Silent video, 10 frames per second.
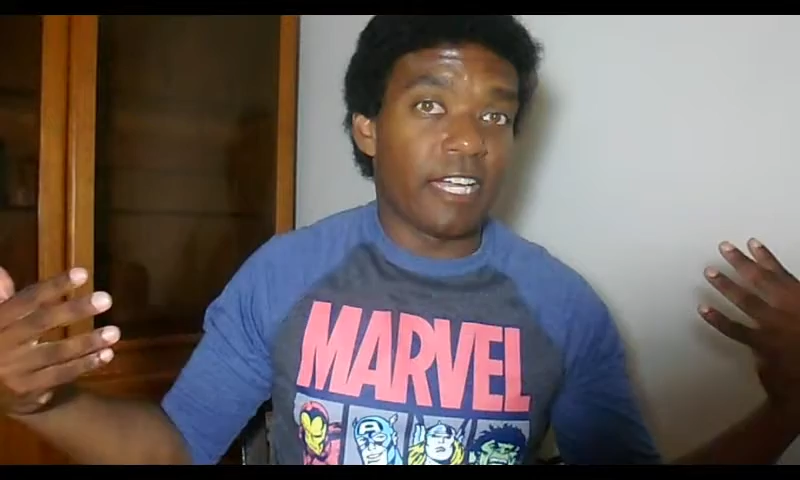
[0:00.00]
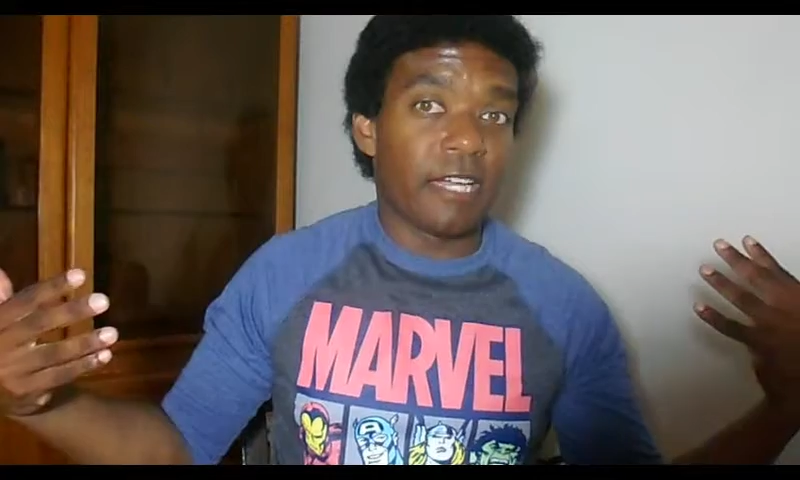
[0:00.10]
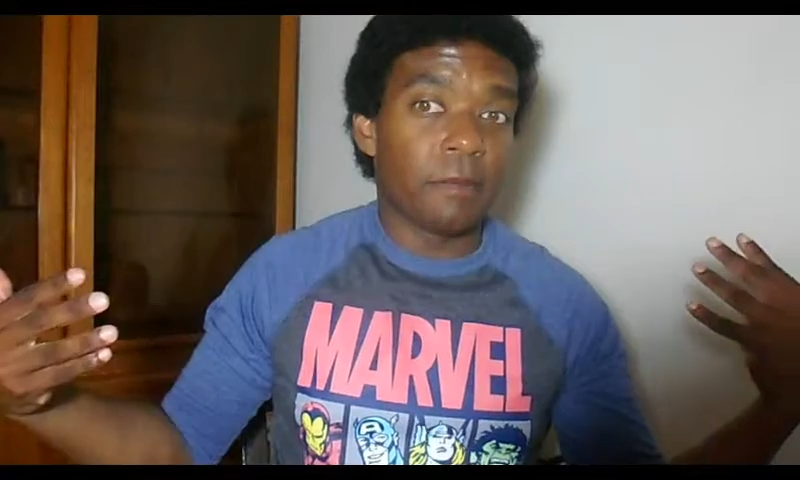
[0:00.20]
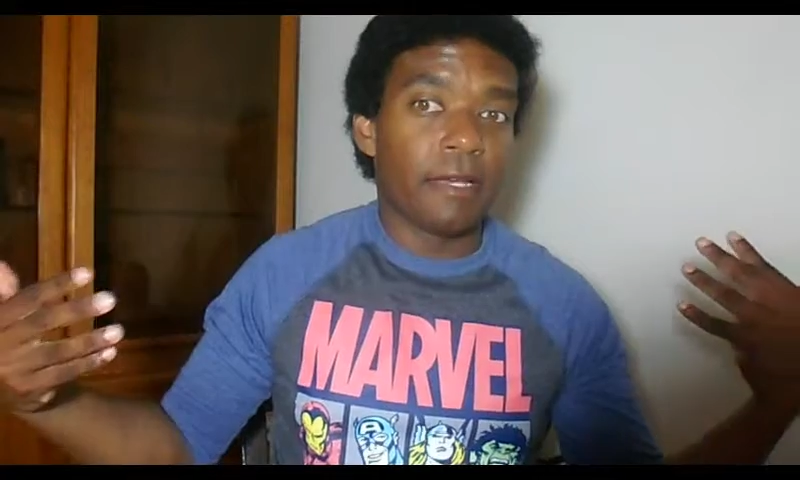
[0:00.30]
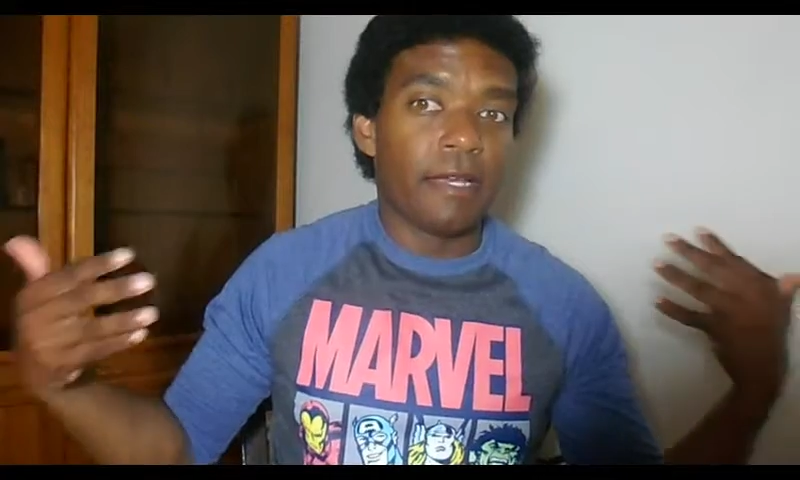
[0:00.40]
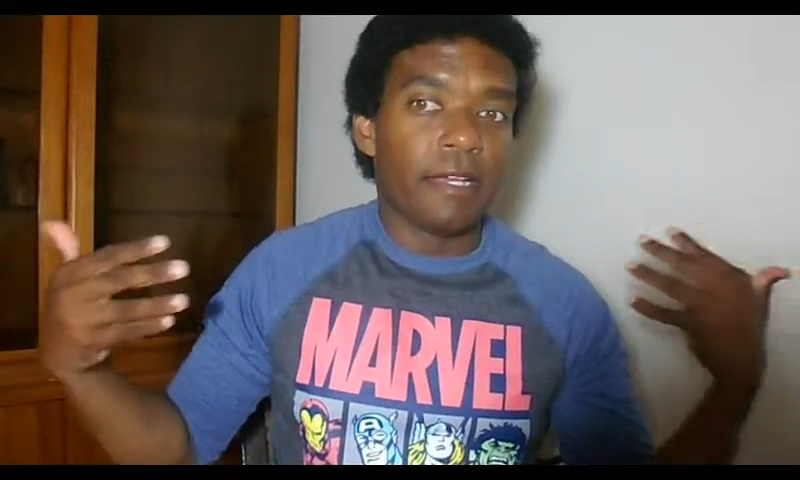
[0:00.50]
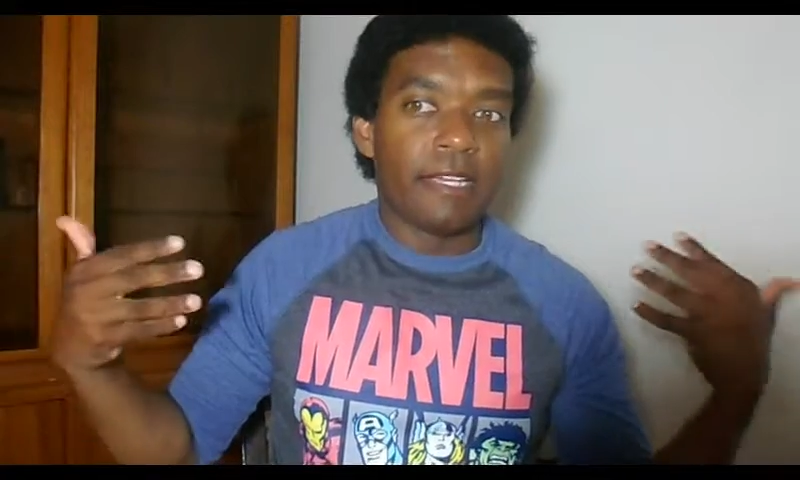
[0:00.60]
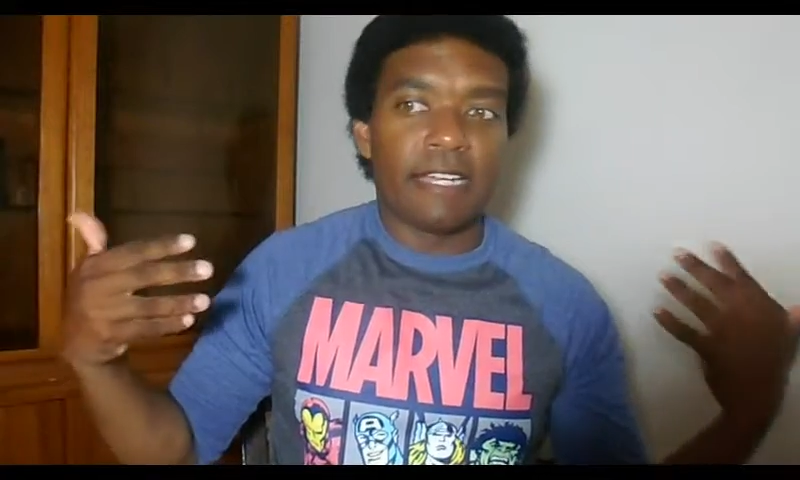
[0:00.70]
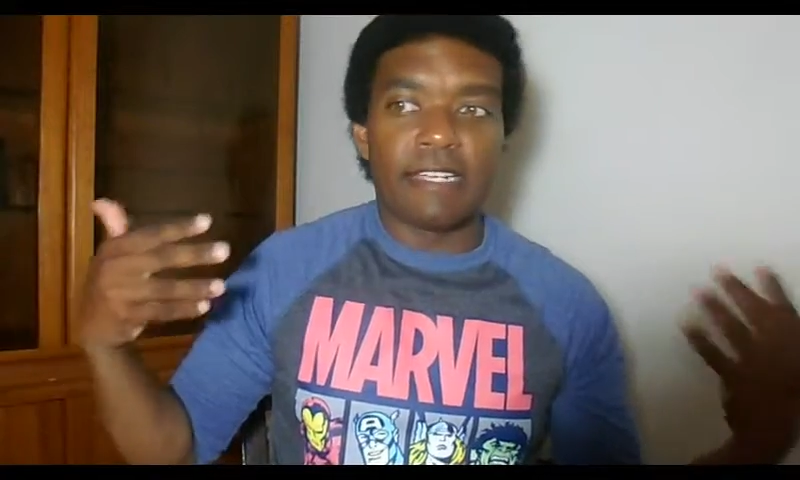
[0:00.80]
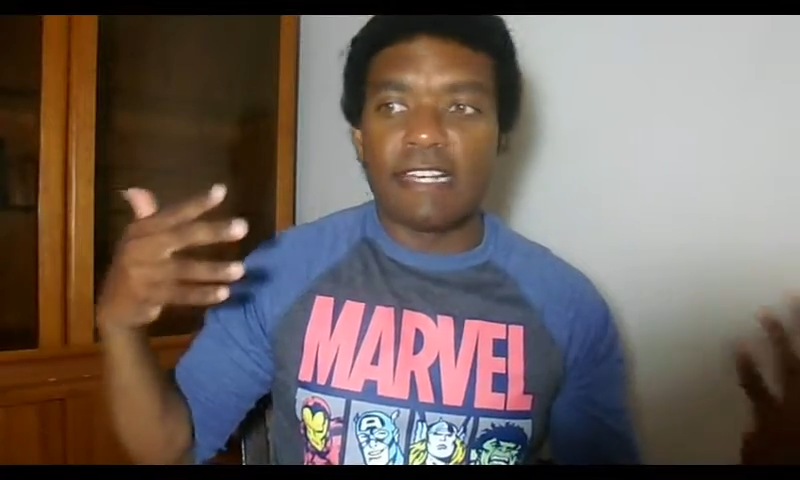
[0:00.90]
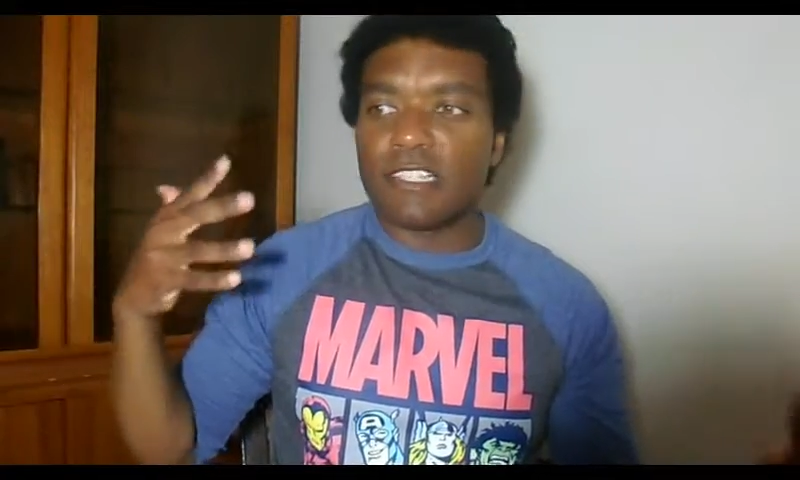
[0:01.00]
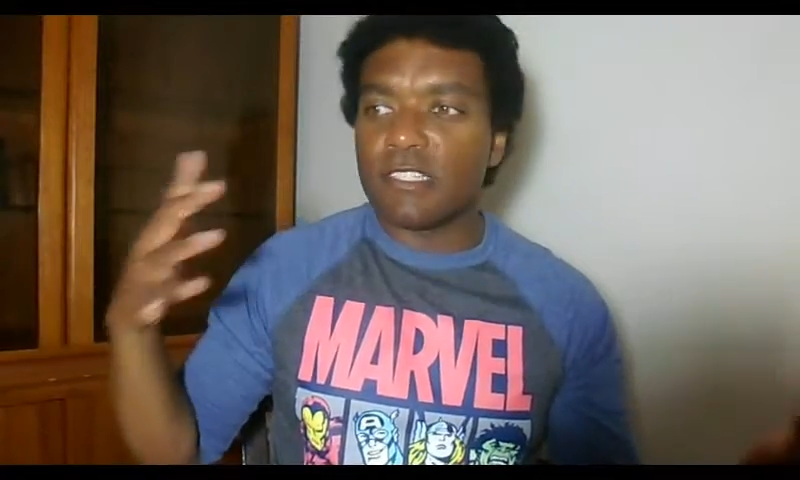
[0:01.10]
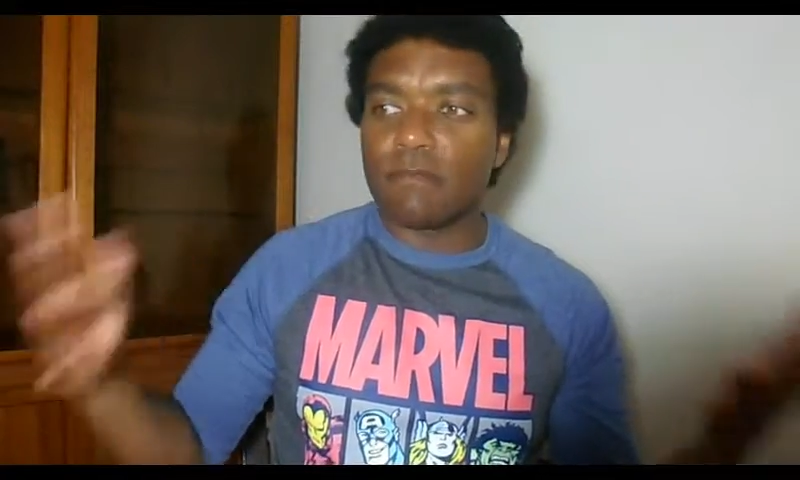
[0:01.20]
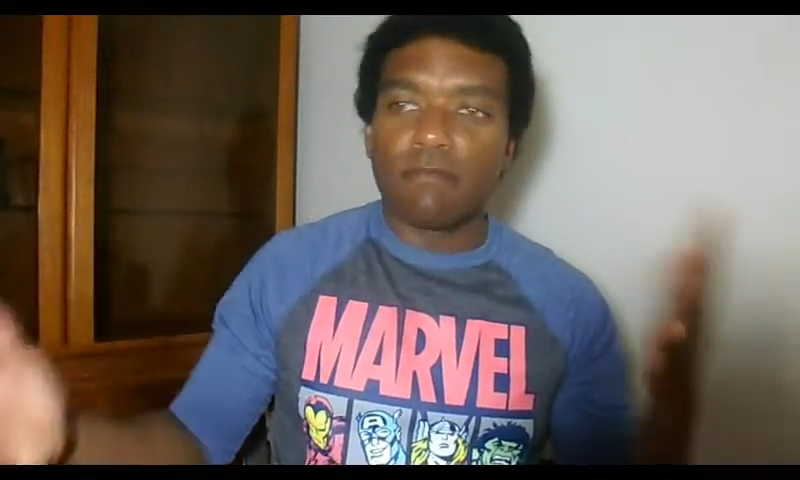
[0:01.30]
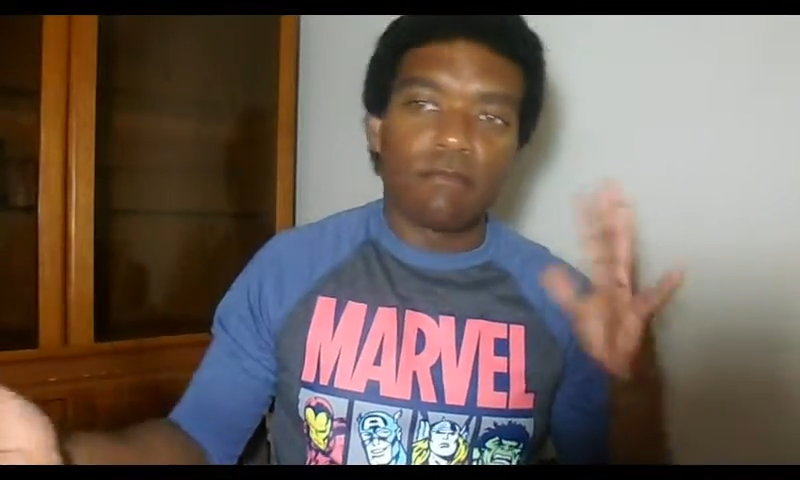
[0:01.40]
time. And I
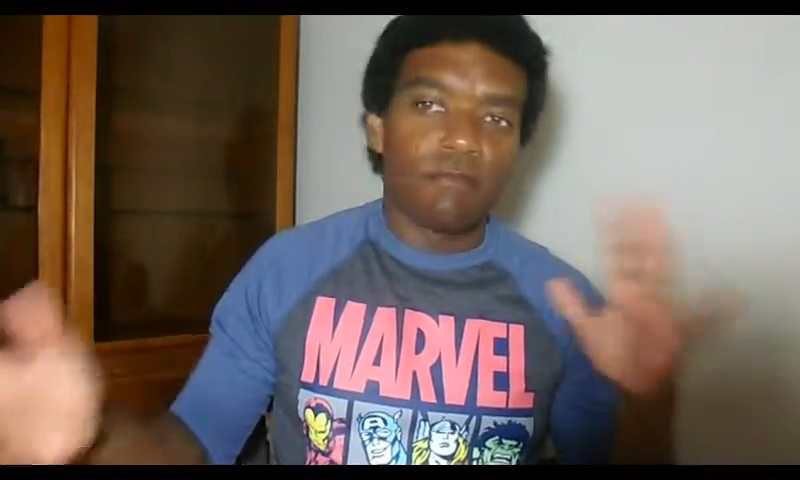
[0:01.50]
guess